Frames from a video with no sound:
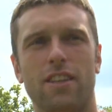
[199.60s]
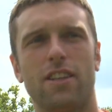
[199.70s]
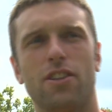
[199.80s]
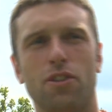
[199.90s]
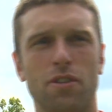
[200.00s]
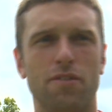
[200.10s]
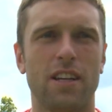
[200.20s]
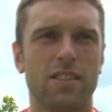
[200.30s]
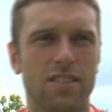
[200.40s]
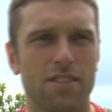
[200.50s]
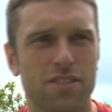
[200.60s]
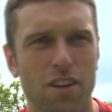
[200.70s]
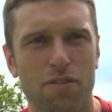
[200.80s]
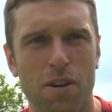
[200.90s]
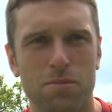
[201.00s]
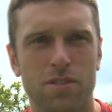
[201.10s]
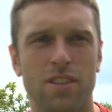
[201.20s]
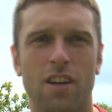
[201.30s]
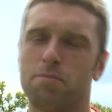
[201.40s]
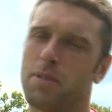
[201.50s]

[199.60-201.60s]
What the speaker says: the University of Southampton have